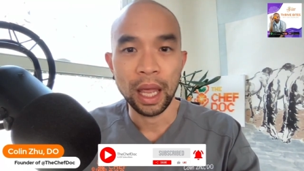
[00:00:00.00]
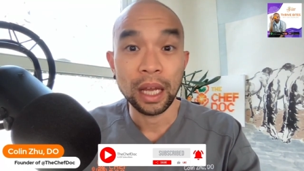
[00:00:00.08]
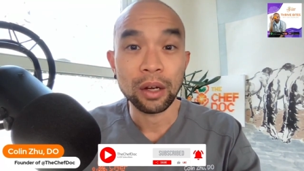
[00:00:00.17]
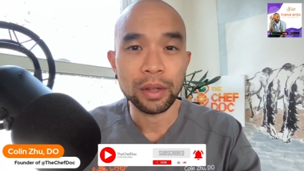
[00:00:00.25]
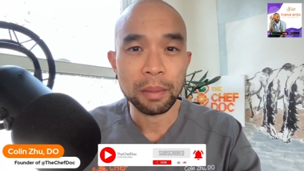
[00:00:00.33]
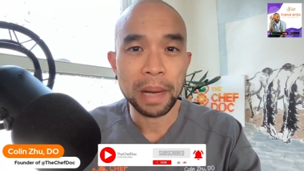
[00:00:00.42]
Here on
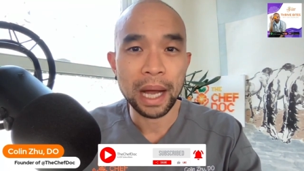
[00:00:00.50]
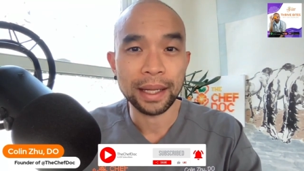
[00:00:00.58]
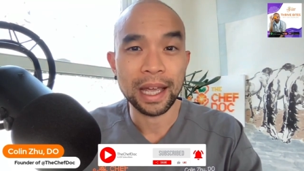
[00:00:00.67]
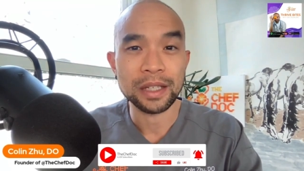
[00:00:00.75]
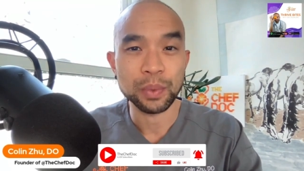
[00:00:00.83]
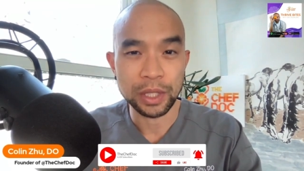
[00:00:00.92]
the
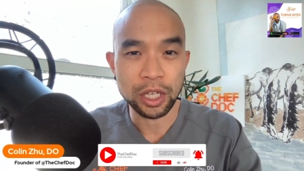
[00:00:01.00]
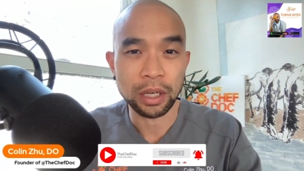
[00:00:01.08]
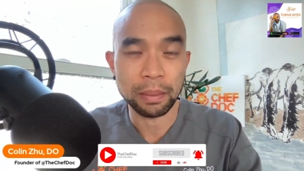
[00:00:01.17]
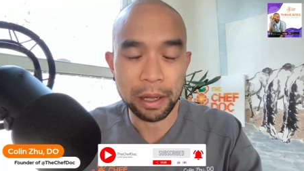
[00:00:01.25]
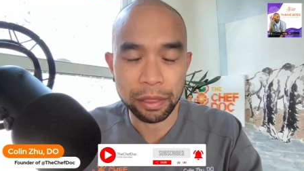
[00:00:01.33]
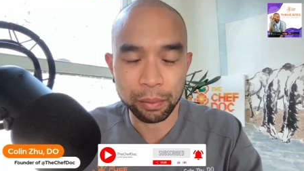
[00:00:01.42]
podcast, we talk
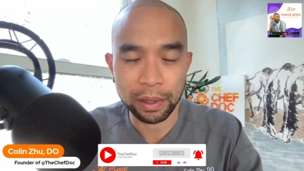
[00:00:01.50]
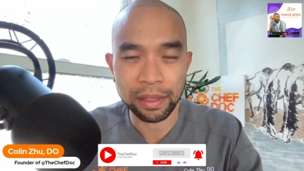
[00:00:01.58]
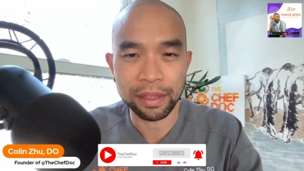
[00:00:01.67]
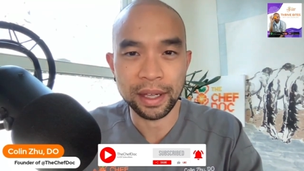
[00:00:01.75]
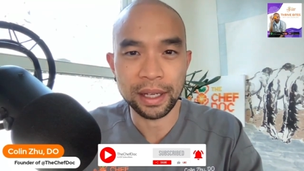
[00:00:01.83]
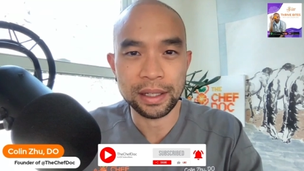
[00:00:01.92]
about three
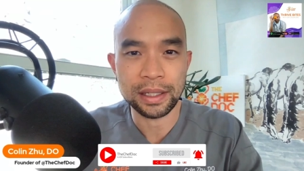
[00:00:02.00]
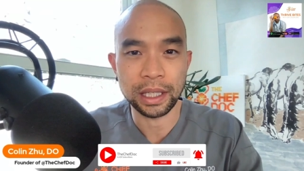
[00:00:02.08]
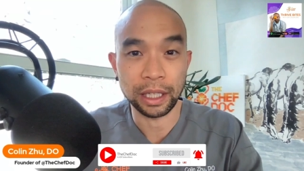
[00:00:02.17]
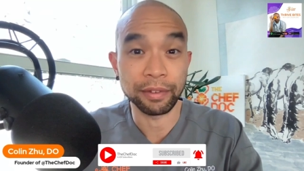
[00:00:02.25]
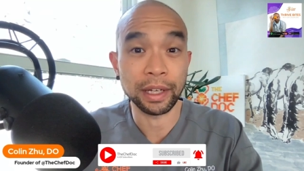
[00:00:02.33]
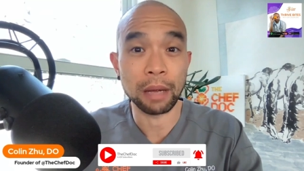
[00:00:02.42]
things
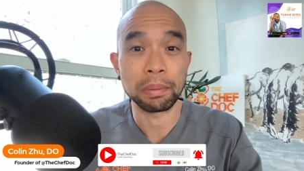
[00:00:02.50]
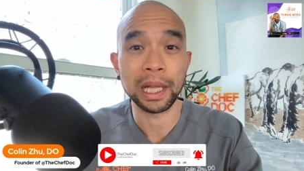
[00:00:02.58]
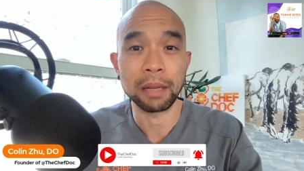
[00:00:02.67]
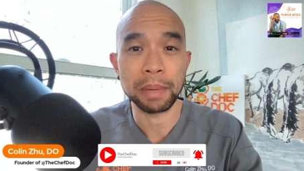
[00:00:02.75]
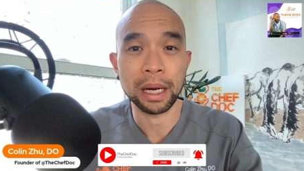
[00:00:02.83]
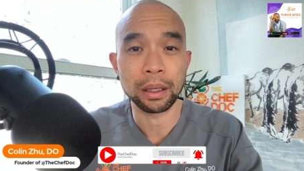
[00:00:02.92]
living a plant
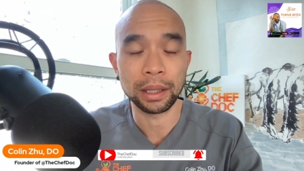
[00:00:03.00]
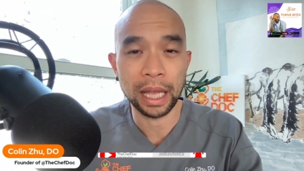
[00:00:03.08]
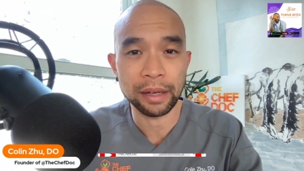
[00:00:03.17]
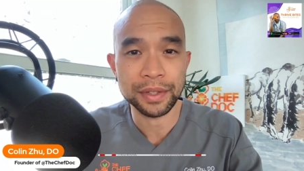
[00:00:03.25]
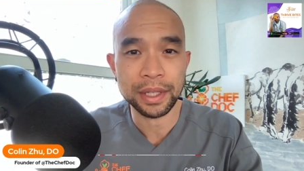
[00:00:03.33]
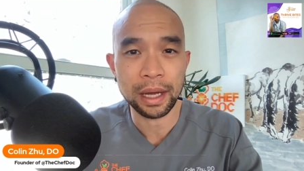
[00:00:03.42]
powered
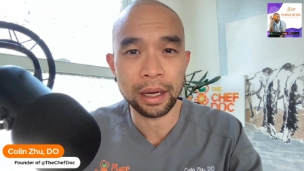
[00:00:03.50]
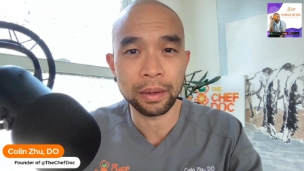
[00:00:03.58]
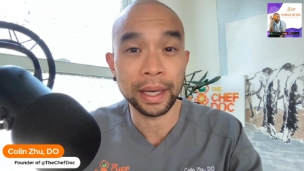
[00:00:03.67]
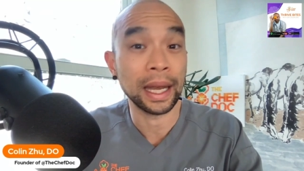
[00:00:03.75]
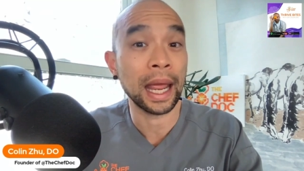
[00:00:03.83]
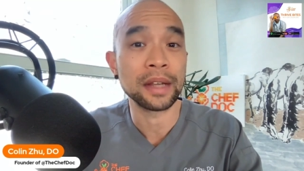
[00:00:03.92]
lifestyle,
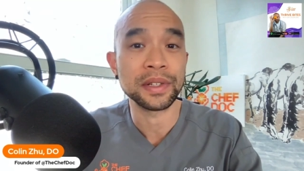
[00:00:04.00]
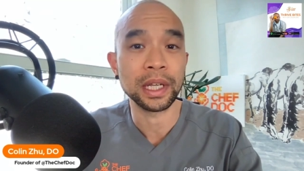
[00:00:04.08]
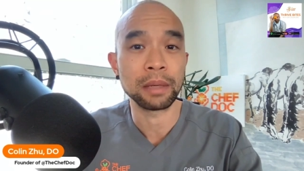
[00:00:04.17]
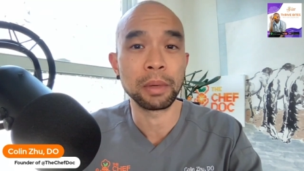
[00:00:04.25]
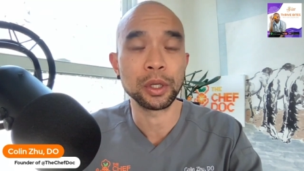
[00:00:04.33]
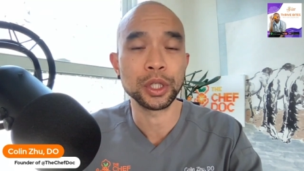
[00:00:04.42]
enhancing
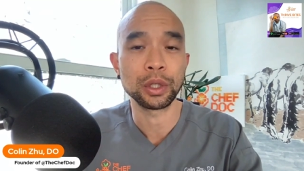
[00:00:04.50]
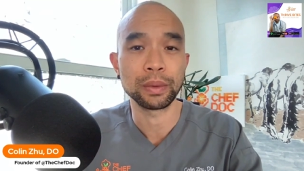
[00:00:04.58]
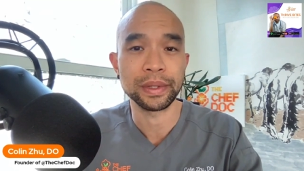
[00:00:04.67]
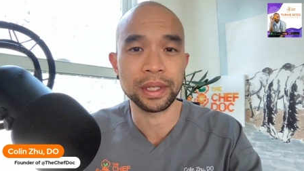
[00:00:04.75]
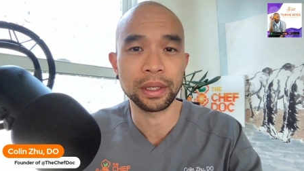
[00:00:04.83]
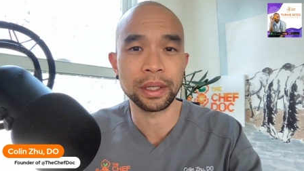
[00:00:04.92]
emotional
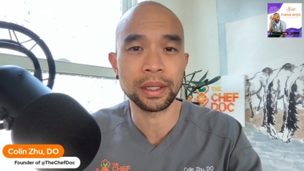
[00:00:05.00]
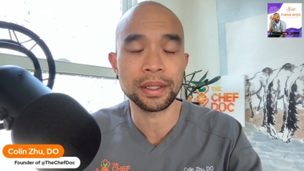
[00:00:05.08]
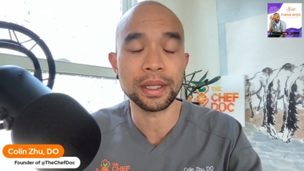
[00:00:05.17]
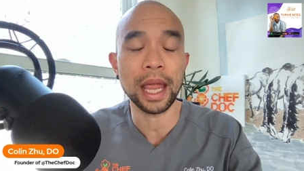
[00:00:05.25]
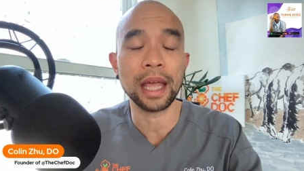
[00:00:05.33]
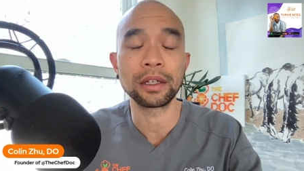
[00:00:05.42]
resilience,
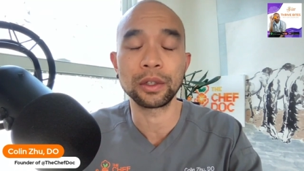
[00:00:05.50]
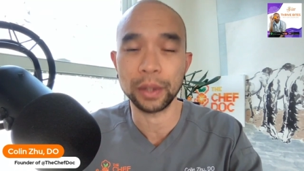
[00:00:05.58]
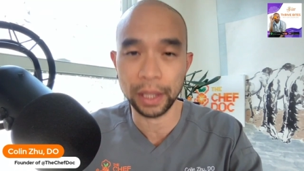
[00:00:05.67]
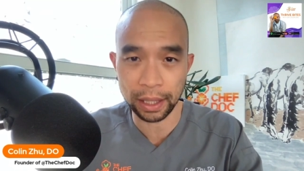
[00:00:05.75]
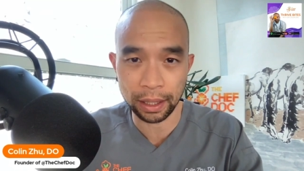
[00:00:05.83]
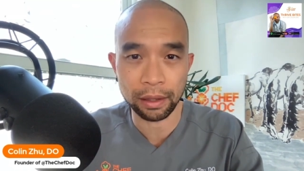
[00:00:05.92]
and
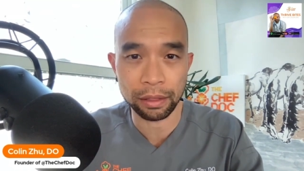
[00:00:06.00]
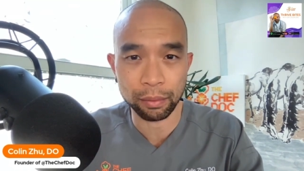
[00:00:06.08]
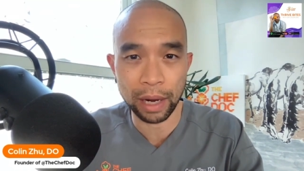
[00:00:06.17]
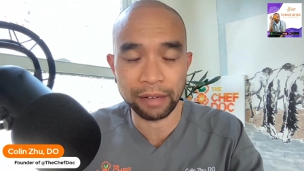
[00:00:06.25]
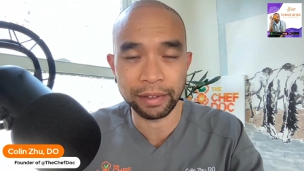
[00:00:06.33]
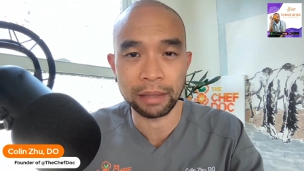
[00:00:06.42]
creating a
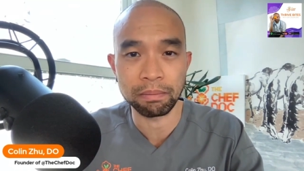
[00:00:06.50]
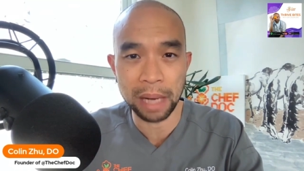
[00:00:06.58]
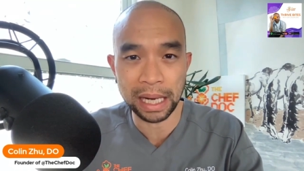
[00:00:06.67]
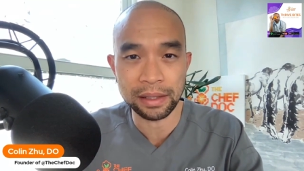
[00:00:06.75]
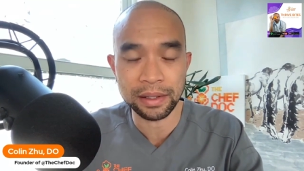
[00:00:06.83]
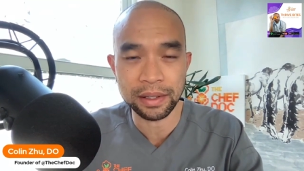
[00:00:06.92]
thriving
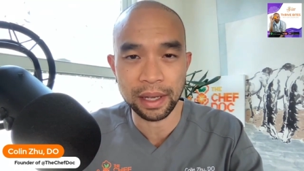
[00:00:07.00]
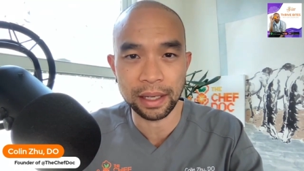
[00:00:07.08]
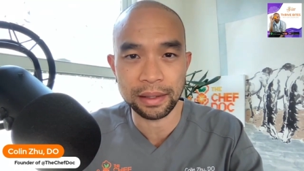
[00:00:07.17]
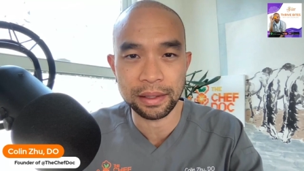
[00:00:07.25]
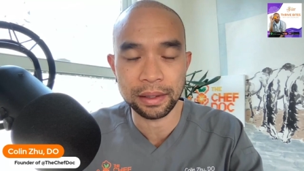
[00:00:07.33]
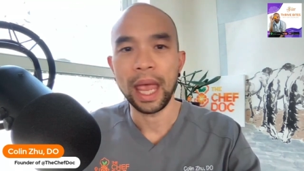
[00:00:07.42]

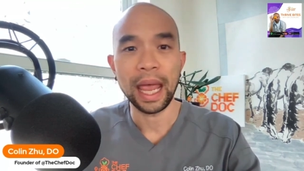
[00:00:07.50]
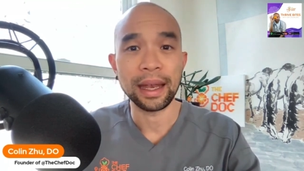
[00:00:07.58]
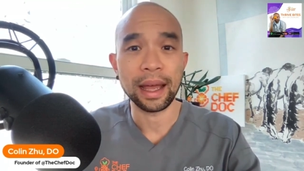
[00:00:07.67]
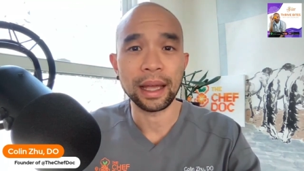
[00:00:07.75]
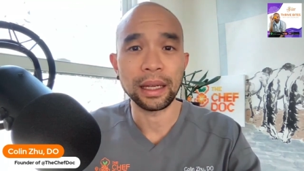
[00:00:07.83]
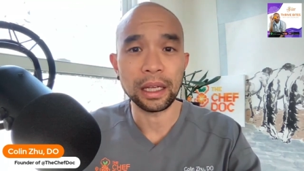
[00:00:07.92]
mindset. And
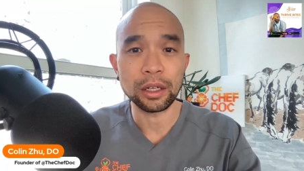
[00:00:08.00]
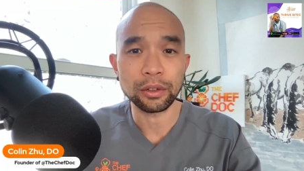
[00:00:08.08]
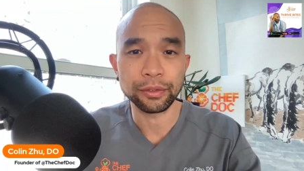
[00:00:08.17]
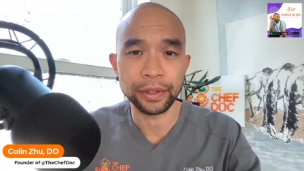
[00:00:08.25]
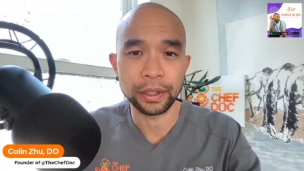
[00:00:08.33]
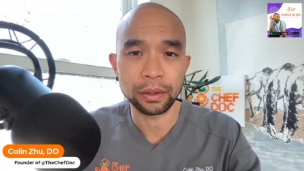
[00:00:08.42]
I
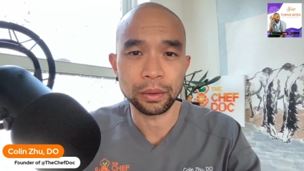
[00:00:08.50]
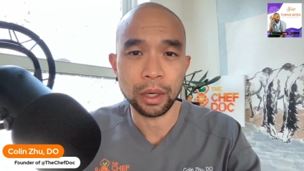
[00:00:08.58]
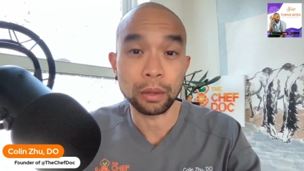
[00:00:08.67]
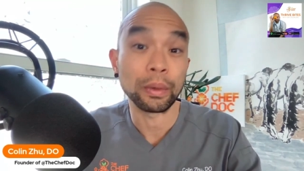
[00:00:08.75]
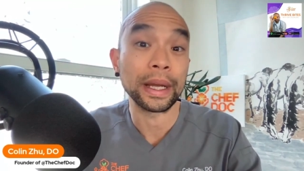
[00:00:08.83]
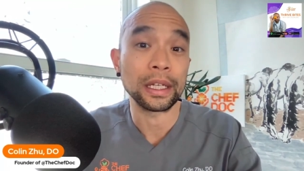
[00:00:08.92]
interview a
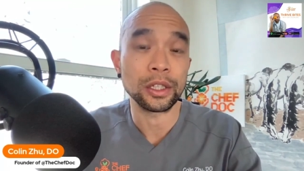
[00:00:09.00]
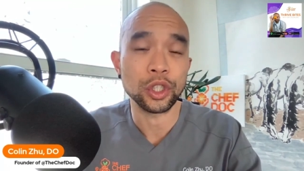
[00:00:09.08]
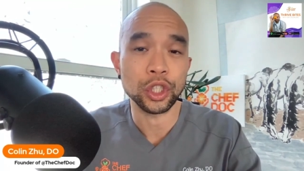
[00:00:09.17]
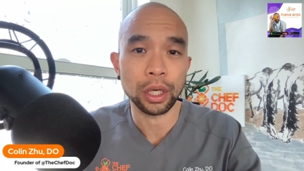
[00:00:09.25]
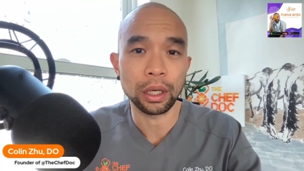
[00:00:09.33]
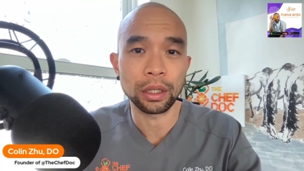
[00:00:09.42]
range
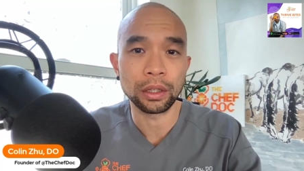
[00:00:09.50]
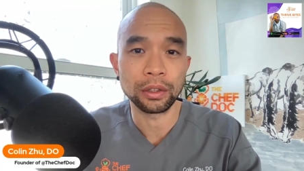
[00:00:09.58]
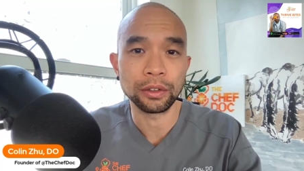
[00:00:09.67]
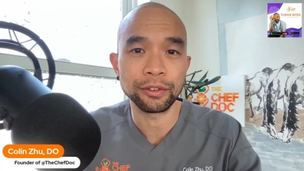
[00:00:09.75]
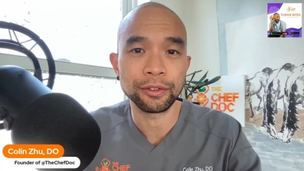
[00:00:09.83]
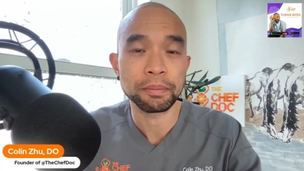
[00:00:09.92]

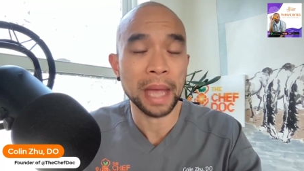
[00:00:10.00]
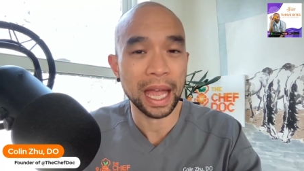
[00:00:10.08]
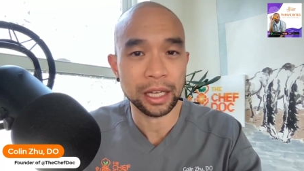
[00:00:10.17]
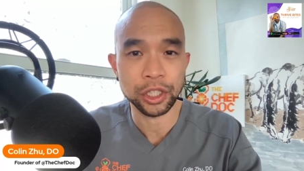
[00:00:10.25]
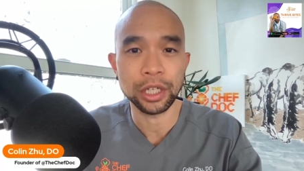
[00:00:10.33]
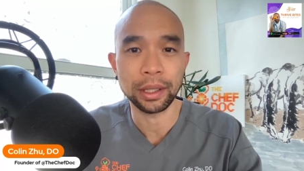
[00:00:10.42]
of
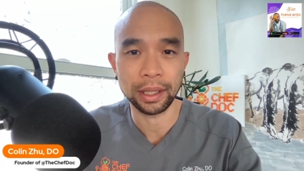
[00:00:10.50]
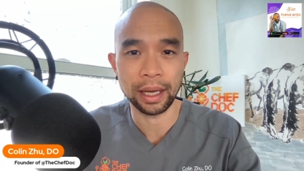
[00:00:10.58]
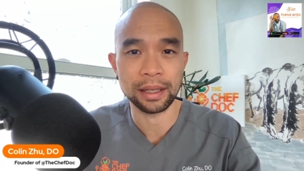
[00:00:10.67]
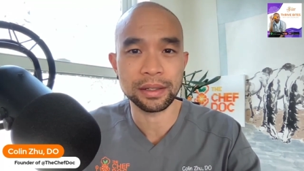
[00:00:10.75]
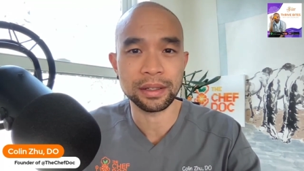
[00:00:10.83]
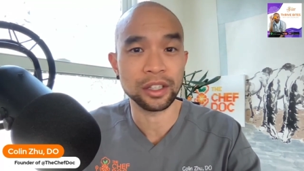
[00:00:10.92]
passionate
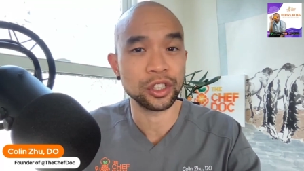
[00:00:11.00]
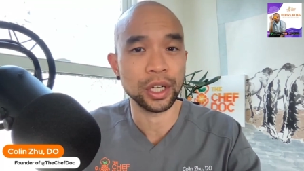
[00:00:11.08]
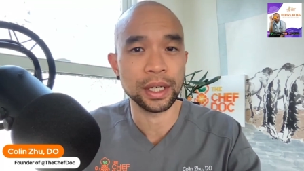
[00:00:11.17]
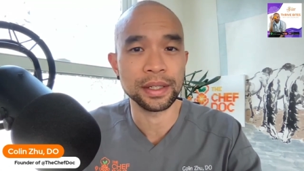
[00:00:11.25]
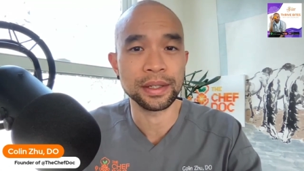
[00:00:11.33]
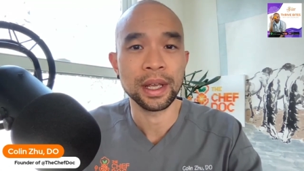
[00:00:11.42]
guests, such
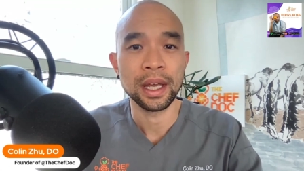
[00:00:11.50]
as